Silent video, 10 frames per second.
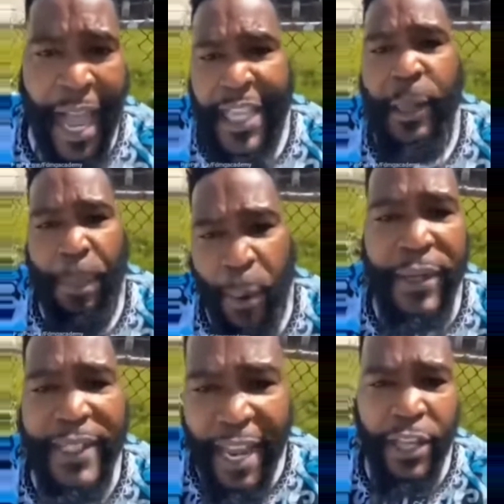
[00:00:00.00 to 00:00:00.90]
I
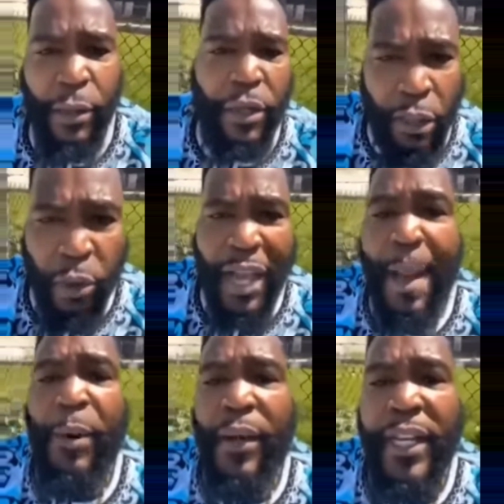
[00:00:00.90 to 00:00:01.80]
support Daniel
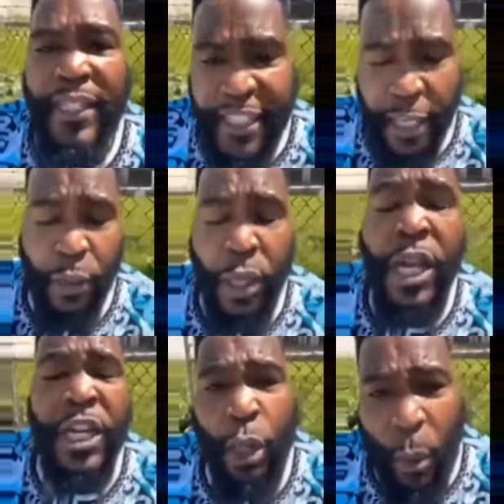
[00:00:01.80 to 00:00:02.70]
Kaluuya. I'm going to continue
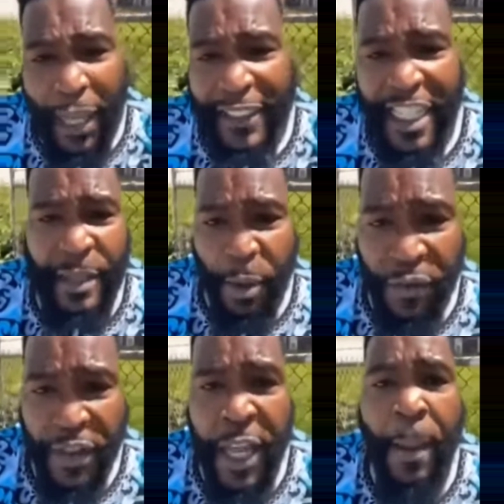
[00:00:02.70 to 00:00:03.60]
to watch his
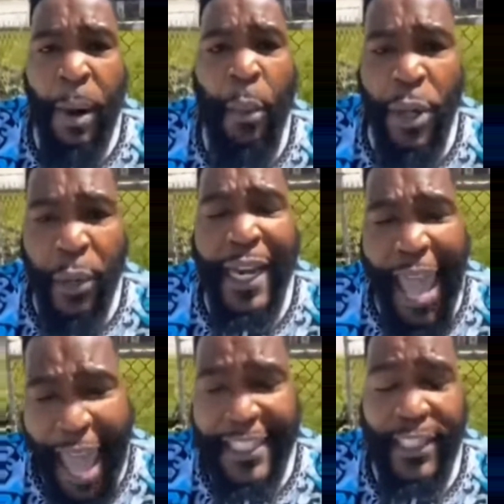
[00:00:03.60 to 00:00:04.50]
movies. But when you get
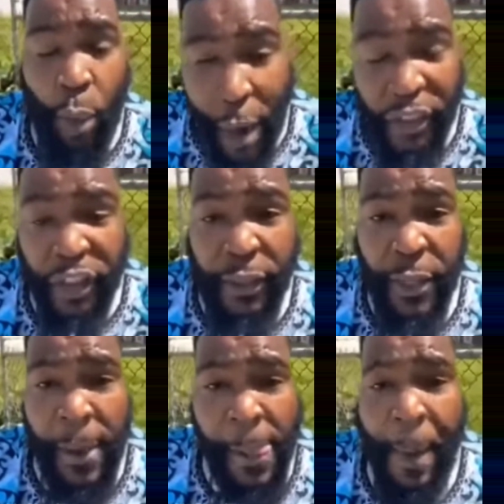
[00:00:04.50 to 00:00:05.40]
asked the
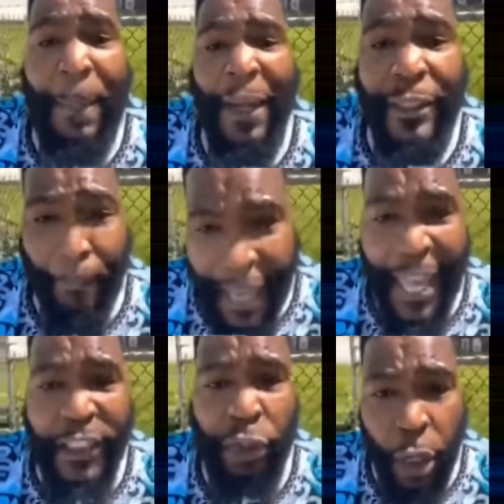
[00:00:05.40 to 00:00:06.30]
question about the
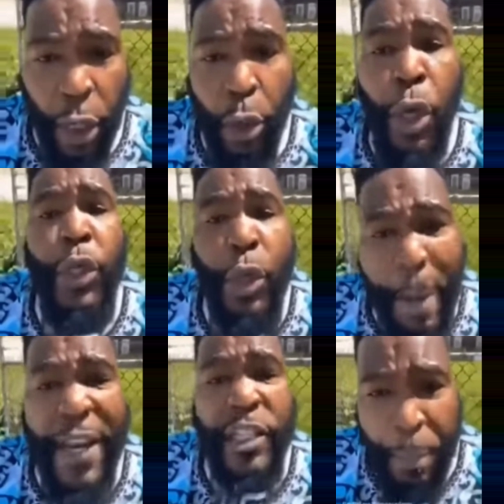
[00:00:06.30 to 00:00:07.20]
black struggle, you
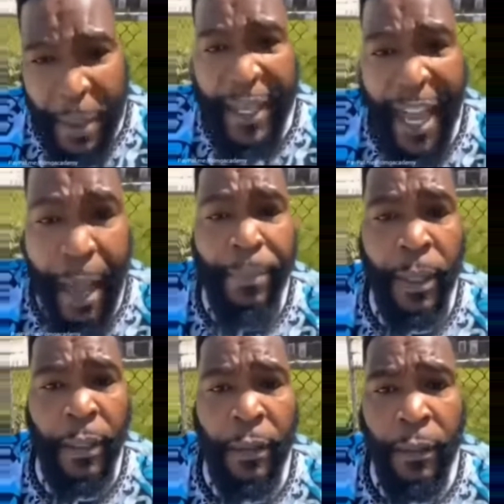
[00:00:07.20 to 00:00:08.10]
better speak up.
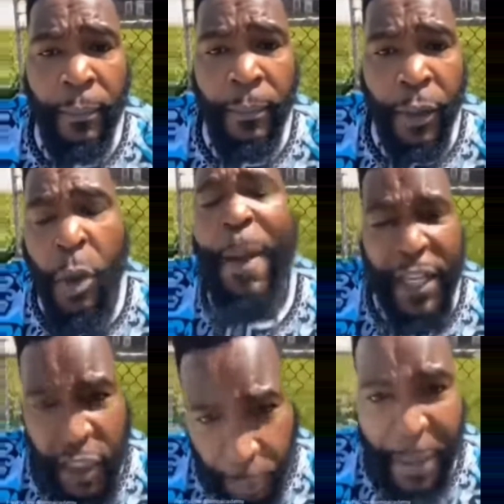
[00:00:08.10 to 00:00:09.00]
You
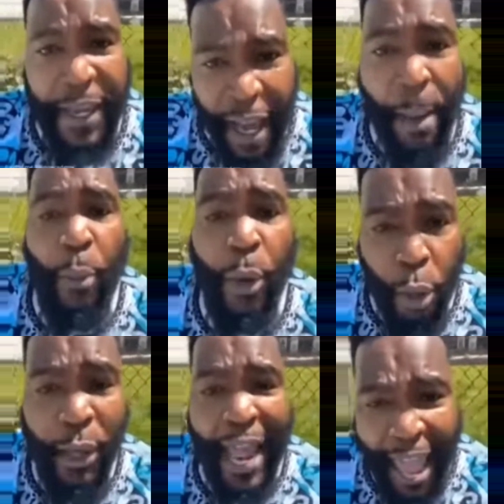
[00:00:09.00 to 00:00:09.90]
better speak up. When
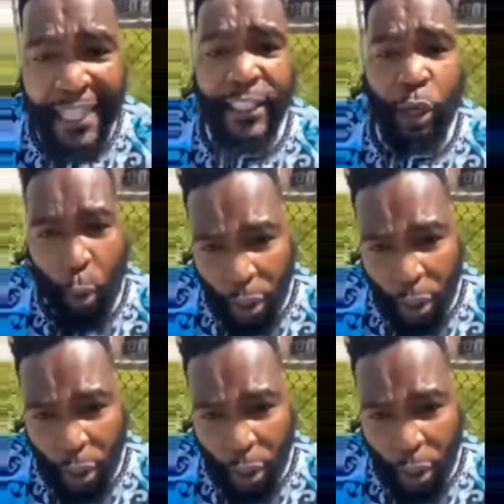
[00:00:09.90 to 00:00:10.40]
you get asked the